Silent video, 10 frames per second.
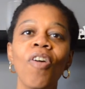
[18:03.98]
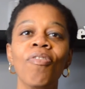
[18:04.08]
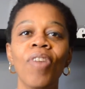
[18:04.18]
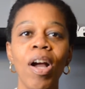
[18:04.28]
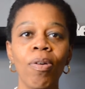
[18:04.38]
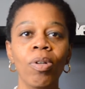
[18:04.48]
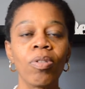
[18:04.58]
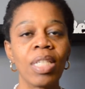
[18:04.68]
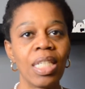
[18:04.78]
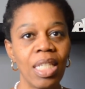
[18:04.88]

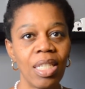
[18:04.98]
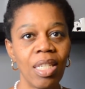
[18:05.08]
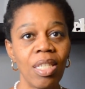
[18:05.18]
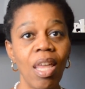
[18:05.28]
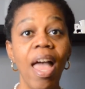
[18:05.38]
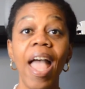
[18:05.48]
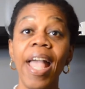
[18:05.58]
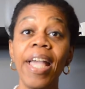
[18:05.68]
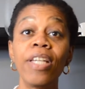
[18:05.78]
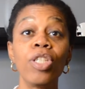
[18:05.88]
viral diseases,
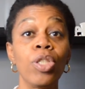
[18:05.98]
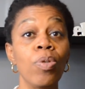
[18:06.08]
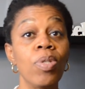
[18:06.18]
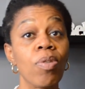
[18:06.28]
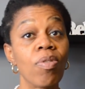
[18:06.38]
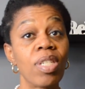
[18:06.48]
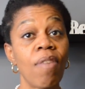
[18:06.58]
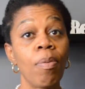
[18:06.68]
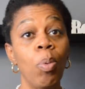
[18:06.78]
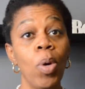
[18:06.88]
and
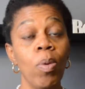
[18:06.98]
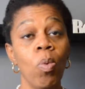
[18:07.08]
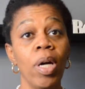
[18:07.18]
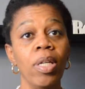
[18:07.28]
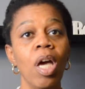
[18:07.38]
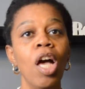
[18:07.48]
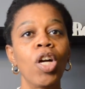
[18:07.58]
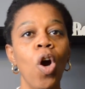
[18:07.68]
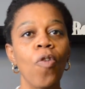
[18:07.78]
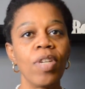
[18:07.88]
U07.1,
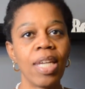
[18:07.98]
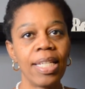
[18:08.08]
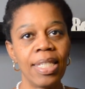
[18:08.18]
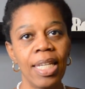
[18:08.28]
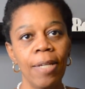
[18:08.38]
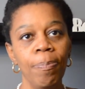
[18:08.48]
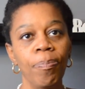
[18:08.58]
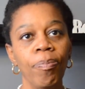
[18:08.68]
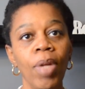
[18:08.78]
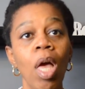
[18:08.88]
COVID-19.
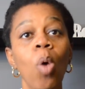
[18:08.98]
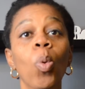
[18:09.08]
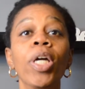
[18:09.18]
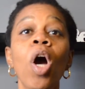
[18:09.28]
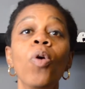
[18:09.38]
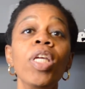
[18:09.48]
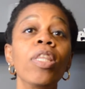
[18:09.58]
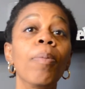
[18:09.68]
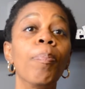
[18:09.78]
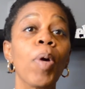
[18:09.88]
When coding
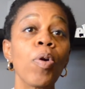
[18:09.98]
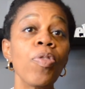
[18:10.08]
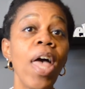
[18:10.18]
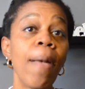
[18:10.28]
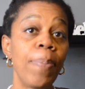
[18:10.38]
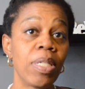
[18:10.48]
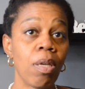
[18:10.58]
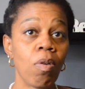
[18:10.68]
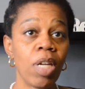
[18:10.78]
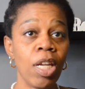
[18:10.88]
the birth
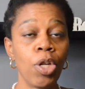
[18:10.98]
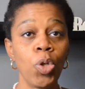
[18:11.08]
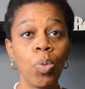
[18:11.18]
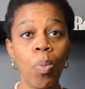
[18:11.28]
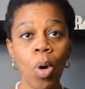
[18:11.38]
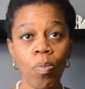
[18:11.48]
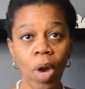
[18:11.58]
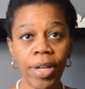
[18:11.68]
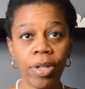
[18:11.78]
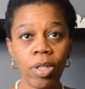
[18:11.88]
episode in a newborn
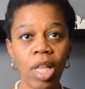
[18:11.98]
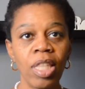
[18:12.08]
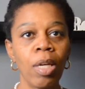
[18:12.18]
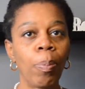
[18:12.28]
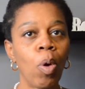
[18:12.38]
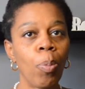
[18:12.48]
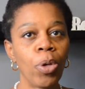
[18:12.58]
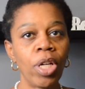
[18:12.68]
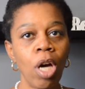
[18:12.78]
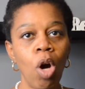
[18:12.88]
record, the
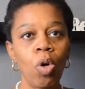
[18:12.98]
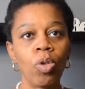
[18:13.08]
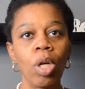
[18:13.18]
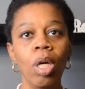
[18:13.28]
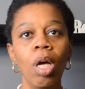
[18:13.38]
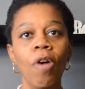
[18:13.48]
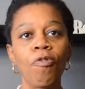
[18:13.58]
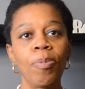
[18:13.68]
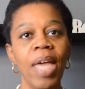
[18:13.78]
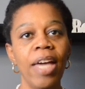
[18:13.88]
appropriate code
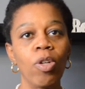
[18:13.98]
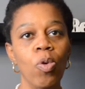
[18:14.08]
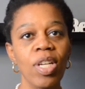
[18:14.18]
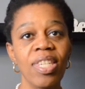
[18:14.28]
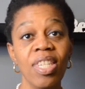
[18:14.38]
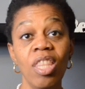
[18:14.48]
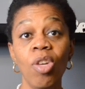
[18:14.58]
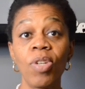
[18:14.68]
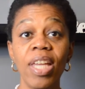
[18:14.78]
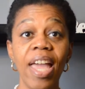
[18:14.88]
from category
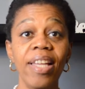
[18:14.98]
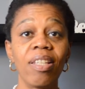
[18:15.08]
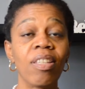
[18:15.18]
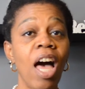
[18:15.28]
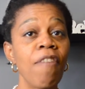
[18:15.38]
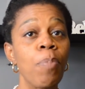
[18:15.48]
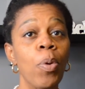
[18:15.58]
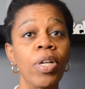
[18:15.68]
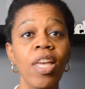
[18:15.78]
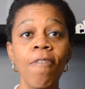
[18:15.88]
Z38,
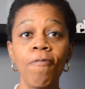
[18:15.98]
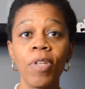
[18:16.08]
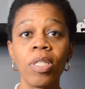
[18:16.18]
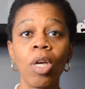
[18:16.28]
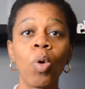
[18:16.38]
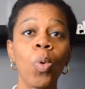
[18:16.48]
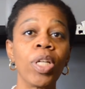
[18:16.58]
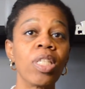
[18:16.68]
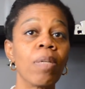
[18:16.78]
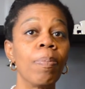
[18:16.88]
live-born infants
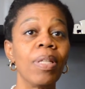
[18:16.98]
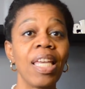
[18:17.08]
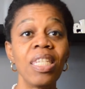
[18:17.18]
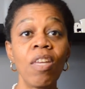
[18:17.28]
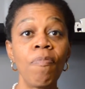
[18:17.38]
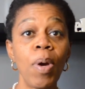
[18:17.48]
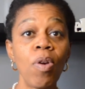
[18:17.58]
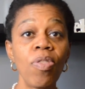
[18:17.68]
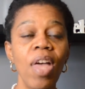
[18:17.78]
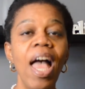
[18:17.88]
according to place of
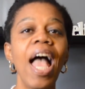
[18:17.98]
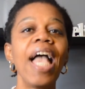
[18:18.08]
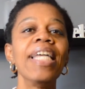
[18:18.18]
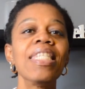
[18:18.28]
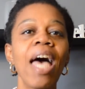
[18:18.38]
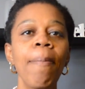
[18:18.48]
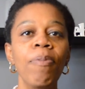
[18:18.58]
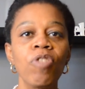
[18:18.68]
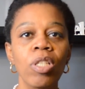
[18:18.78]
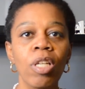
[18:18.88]
birth and type
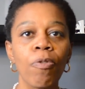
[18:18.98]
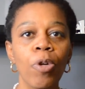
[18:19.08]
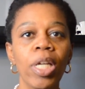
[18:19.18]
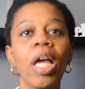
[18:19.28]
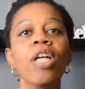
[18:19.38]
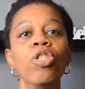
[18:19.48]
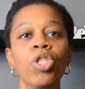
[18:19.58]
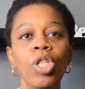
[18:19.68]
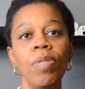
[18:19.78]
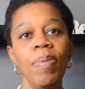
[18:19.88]
of delivery
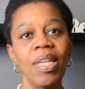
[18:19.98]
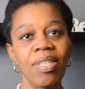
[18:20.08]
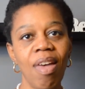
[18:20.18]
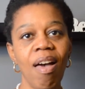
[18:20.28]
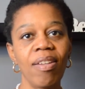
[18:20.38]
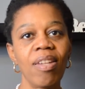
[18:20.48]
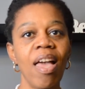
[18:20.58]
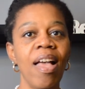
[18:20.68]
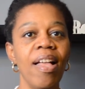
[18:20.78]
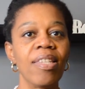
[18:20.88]
should be assigned
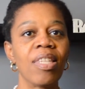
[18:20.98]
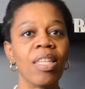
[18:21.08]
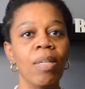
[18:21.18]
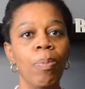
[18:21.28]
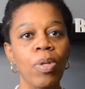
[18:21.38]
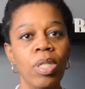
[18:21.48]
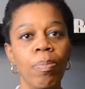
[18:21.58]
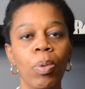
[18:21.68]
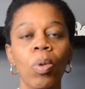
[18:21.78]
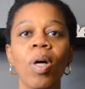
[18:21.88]
as the
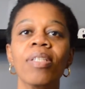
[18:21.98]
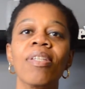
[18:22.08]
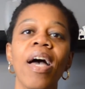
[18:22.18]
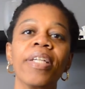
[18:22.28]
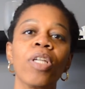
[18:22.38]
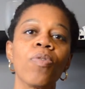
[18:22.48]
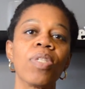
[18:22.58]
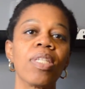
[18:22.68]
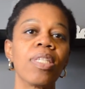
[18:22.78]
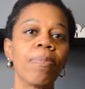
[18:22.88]
principal
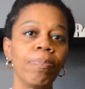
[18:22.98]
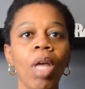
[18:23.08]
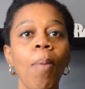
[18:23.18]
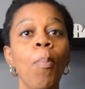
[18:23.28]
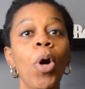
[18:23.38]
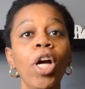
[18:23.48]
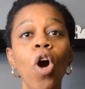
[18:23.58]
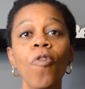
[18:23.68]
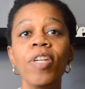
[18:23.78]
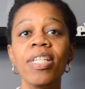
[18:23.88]
diagnosis. More
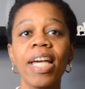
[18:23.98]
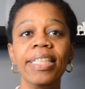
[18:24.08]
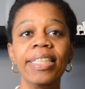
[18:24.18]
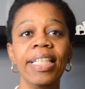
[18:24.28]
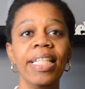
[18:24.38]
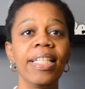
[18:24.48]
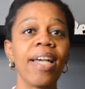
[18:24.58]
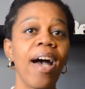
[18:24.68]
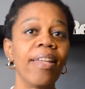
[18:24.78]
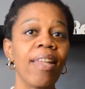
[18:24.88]
COVID-19
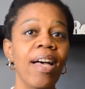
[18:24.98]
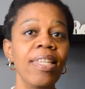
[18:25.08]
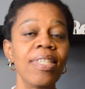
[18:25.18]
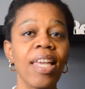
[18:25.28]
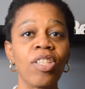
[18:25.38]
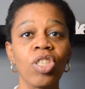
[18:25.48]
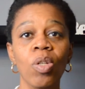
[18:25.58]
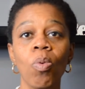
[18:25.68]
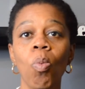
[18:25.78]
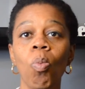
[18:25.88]
guidelines,
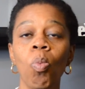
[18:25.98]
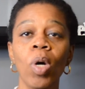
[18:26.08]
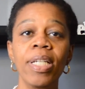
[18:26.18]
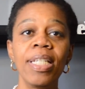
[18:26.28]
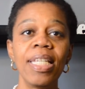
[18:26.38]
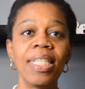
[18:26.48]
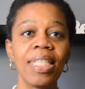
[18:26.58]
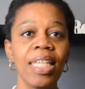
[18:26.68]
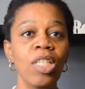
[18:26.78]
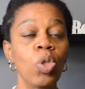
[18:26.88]
Section
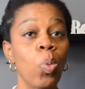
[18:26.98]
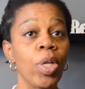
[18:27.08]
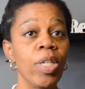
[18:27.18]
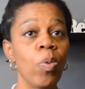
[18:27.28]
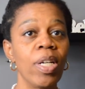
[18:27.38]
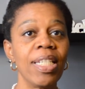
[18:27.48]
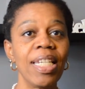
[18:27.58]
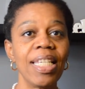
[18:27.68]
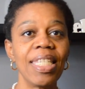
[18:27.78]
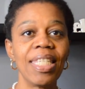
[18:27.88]

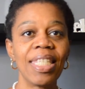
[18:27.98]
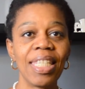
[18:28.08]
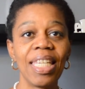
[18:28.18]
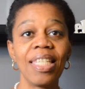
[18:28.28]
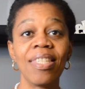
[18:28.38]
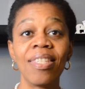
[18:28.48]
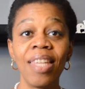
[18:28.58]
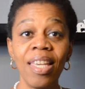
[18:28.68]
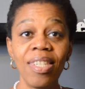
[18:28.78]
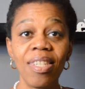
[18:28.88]

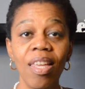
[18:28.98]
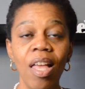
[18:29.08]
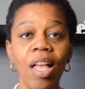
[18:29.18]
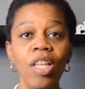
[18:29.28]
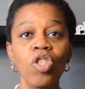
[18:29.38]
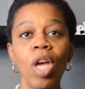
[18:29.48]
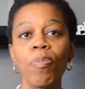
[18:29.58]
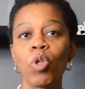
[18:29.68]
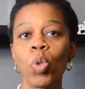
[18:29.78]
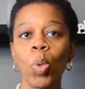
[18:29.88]
1C21C6,
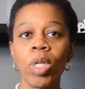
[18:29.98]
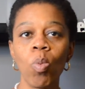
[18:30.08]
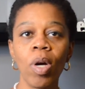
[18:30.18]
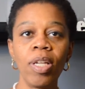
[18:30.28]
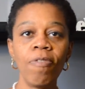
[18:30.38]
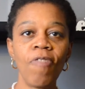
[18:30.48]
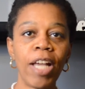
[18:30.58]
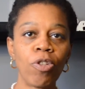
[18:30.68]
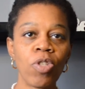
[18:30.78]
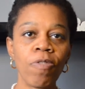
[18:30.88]
Chapter 21,
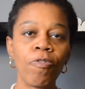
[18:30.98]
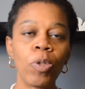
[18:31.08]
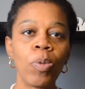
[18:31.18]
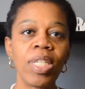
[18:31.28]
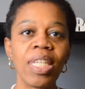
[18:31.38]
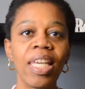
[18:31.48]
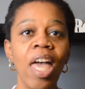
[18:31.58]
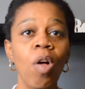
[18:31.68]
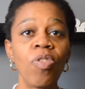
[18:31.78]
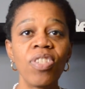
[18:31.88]
factors influencing
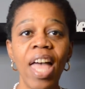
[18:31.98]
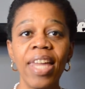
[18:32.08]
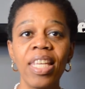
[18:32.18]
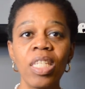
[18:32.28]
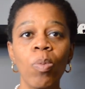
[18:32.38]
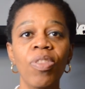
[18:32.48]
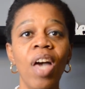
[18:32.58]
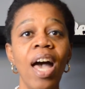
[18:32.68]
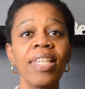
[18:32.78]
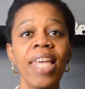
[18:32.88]
health status with
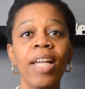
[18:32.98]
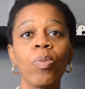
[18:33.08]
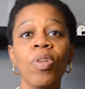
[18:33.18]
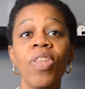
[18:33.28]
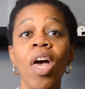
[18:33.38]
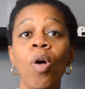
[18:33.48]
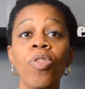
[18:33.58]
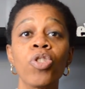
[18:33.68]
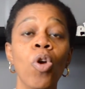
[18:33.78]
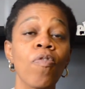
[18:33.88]
contact with
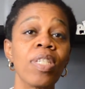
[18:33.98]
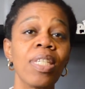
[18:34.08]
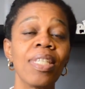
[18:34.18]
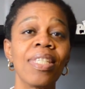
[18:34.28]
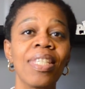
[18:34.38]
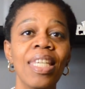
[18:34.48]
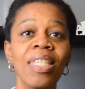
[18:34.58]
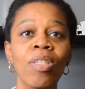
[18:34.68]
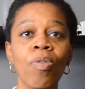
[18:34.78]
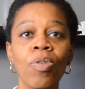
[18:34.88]
health services,
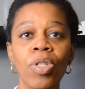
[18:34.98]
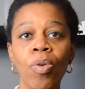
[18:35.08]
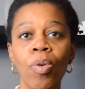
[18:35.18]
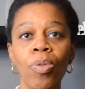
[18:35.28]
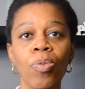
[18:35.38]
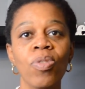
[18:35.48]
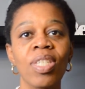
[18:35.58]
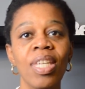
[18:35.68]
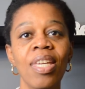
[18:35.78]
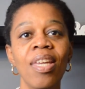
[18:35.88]
Z00 through
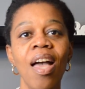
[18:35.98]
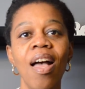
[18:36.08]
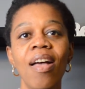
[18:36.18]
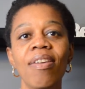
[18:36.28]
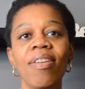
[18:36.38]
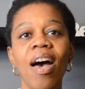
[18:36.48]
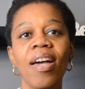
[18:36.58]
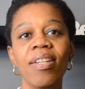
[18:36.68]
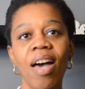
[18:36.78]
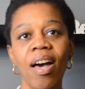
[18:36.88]

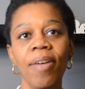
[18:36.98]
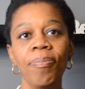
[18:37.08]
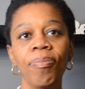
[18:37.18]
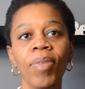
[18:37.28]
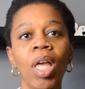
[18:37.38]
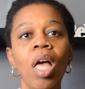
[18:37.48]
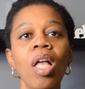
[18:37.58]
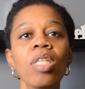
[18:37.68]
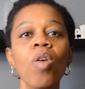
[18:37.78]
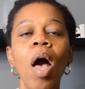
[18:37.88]
Z99.
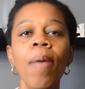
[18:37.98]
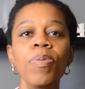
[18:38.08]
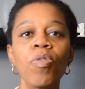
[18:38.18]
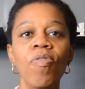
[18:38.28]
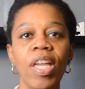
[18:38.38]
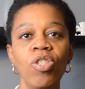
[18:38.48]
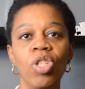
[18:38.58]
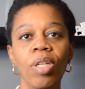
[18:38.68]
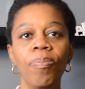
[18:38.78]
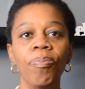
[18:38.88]
So
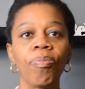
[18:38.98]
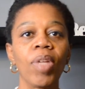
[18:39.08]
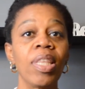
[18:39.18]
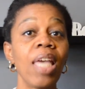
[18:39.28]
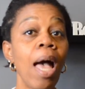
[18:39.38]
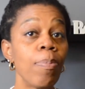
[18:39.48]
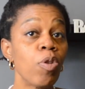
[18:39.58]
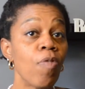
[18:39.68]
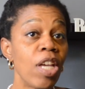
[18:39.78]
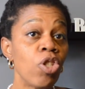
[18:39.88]
observation. The
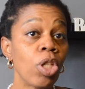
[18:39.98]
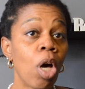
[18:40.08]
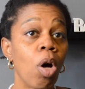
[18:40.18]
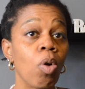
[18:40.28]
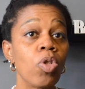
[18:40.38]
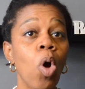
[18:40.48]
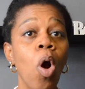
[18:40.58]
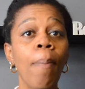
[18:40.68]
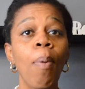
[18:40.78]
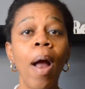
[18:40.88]
observation codes
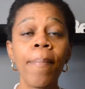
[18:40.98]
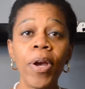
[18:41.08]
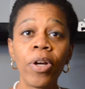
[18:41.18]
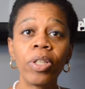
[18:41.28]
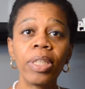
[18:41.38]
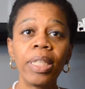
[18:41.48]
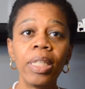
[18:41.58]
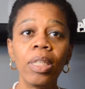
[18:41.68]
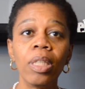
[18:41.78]
are primarily